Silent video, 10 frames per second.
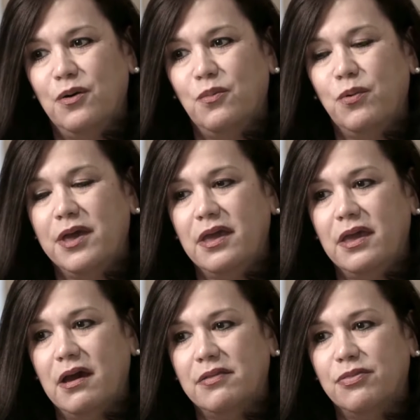
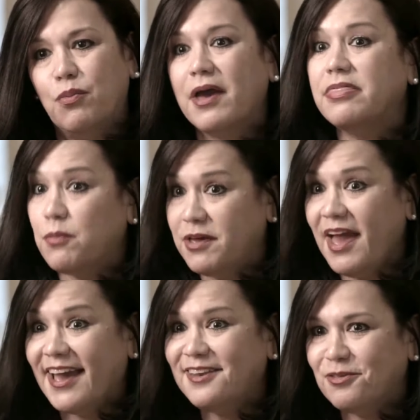the way that we
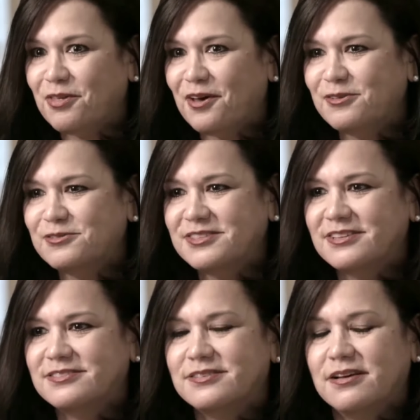handle those
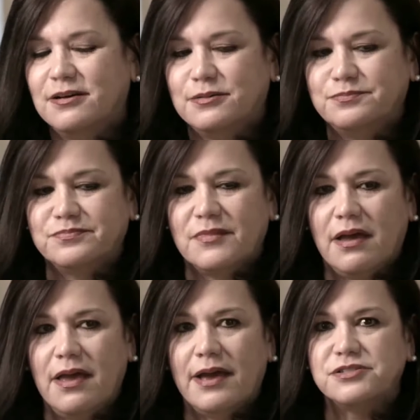is
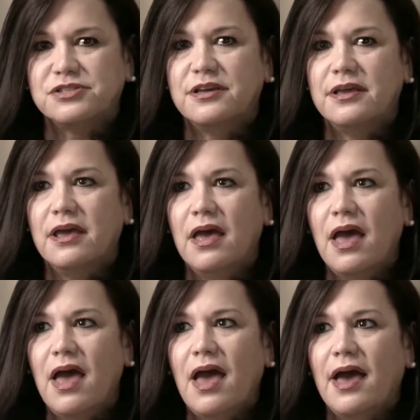I actually
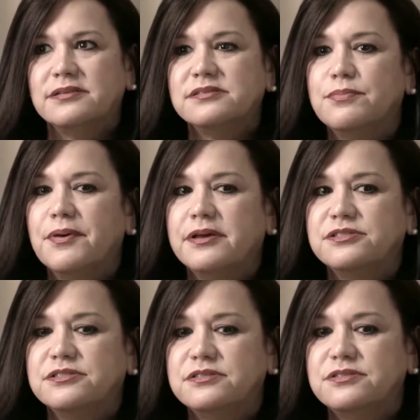ask the
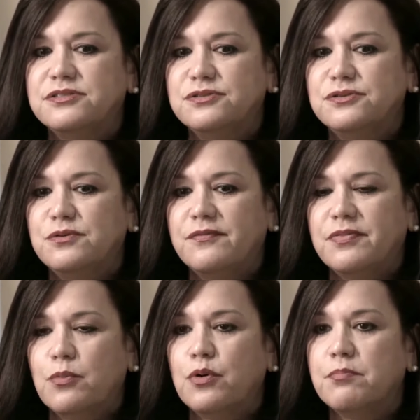patients to, if
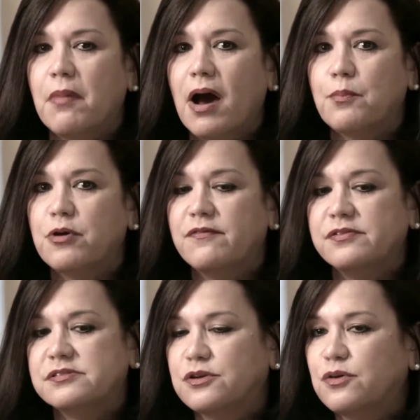they wouldn't mind, we have a
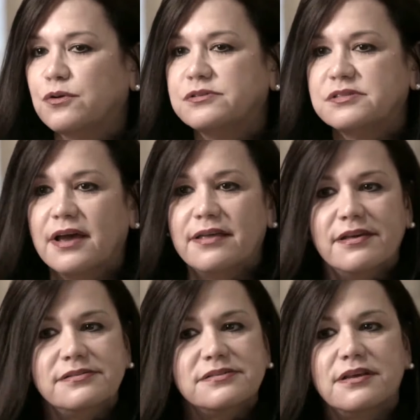secure site,
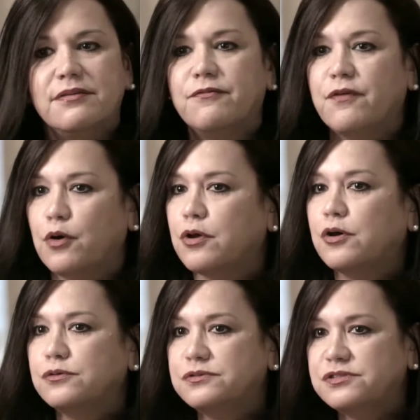they send
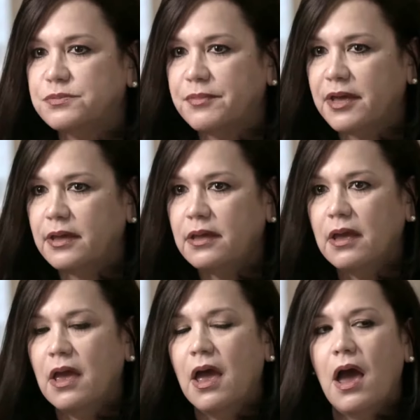photos to me.
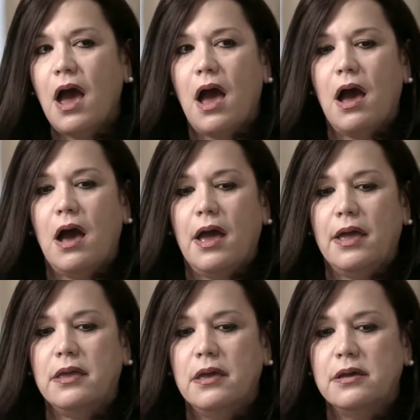
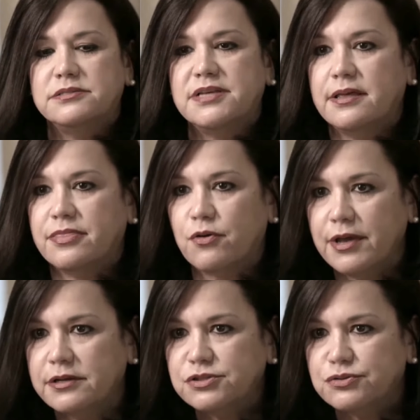I take their
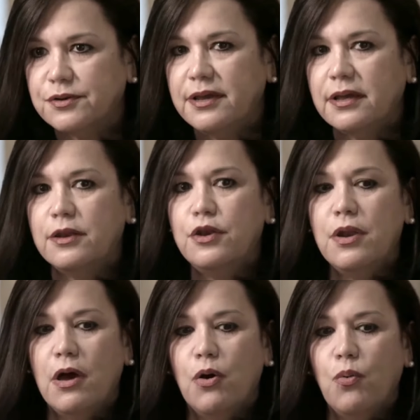history and
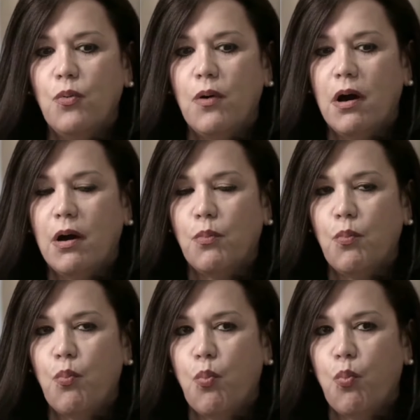know
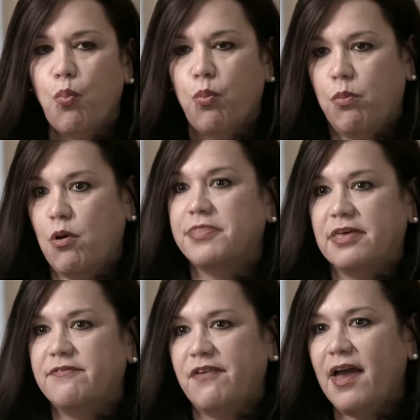what
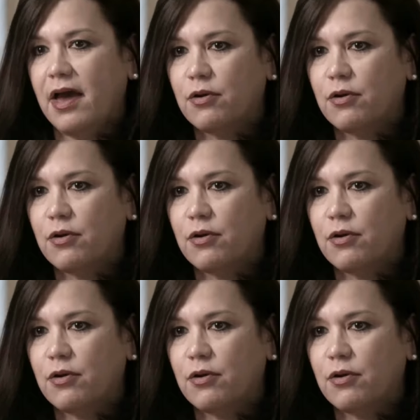they've had